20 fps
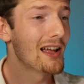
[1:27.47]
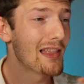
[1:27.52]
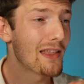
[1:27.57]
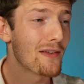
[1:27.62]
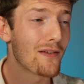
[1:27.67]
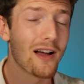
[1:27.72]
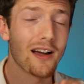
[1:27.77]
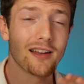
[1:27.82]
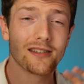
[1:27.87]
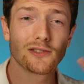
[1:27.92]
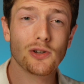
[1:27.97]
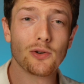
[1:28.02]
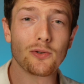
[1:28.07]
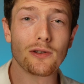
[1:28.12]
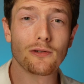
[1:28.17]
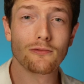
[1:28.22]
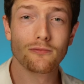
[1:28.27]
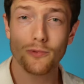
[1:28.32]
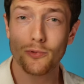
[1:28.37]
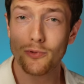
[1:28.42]
They've got
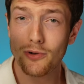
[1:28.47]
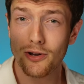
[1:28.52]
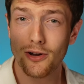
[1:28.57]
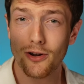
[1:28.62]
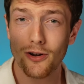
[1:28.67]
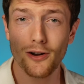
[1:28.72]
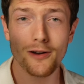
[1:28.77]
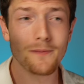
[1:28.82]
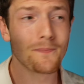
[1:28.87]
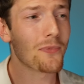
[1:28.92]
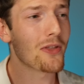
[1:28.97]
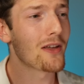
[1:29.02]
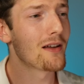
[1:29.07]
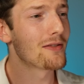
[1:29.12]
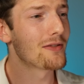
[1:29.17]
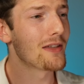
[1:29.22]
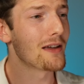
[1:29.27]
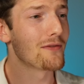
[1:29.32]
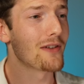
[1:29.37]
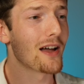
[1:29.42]
Tony Rudiger,
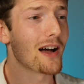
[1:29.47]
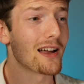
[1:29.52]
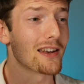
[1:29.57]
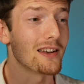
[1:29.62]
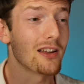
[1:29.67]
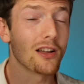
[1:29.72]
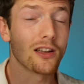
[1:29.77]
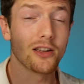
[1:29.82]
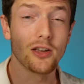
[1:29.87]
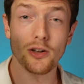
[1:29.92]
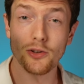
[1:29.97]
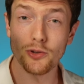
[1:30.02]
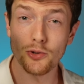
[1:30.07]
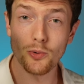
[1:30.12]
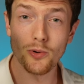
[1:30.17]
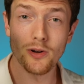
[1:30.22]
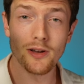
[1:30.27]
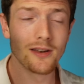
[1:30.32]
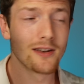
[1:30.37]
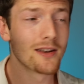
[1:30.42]
they've got
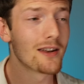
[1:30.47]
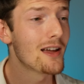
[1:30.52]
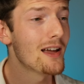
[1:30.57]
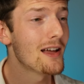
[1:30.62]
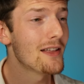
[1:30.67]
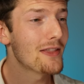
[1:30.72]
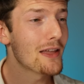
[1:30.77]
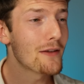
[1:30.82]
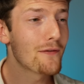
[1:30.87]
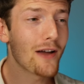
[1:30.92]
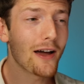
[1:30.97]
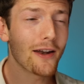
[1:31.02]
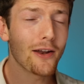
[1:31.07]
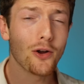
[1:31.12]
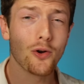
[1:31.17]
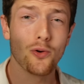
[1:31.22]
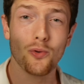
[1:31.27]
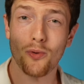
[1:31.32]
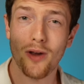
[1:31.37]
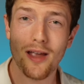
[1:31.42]
Gundogan, they've got
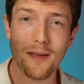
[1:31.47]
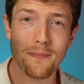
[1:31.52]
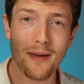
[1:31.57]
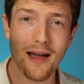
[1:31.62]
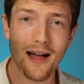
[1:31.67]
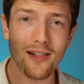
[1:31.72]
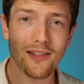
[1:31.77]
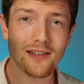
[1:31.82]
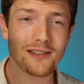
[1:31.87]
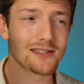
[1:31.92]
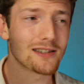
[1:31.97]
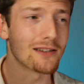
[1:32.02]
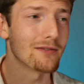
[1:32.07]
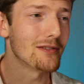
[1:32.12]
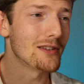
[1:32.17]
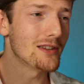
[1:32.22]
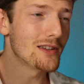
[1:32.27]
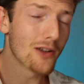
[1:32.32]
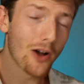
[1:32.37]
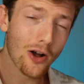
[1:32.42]
a great balance of
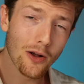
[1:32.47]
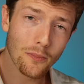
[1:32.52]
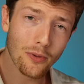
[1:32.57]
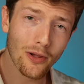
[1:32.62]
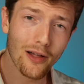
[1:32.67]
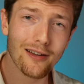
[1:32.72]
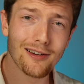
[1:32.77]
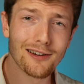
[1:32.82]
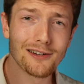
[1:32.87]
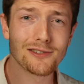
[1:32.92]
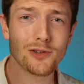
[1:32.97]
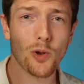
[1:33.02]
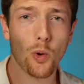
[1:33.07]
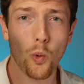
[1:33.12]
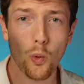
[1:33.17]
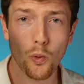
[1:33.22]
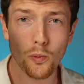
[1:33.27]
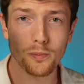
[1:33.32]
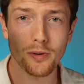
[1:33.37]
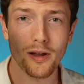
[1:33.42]
young players,
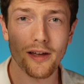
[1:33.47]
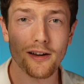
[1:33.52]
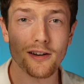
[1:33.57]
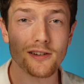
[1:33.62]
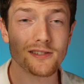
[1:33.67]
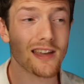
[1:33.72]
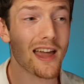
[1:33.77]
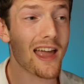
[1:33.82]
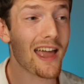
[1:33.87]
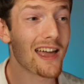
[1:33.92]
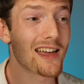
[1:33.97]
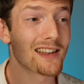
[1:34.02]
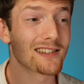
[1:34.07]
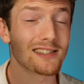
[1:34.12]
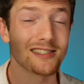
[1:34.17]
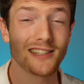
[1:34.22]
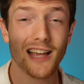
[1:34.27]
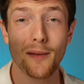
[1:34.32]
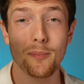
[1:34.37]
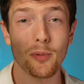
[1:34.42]
old players, and
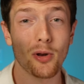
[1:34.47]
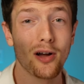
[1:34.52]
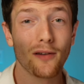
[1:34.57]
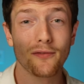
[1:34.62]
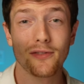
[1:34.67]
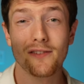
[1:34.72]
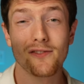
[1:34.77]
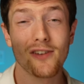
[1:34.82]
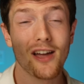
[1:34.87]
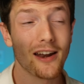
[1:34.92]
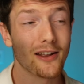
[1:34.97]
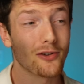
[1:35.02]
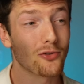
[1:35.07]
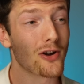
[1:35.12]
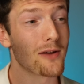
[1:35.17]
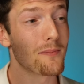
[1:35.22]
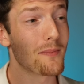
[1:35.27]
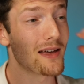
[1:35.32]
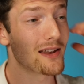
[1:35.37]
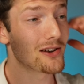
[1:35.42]
to top it off, they've got a
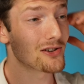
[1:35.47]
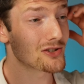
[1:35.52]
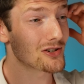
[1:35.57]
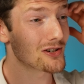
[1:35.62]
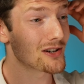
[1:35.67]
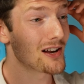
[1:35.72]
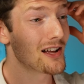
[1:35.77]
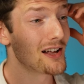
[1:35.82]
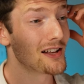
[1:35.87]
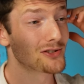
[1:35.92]
great manager.